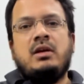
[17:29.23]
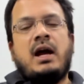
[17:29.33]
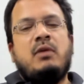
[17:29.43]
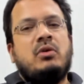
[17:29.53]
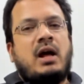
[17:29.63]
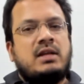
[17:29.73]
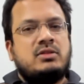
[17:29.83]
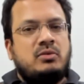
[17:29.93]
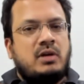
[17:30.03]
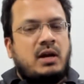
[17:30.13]
I
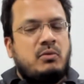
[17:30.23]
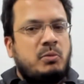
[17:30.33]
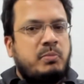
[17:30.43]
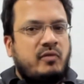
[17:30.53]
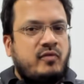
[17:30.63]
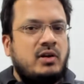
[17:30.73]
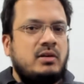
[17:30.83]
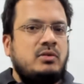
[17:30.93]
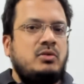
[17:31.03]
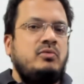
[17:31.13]
would prefer
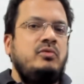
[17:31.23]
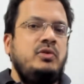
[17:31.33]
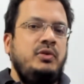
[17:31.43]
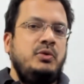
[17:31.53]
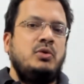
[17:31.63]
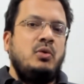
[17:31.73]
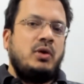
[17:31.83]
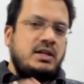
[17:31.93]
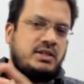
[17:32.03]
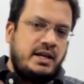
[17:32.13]
you to look
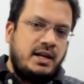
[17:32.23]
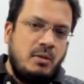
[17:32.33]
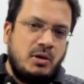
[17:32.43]
at China,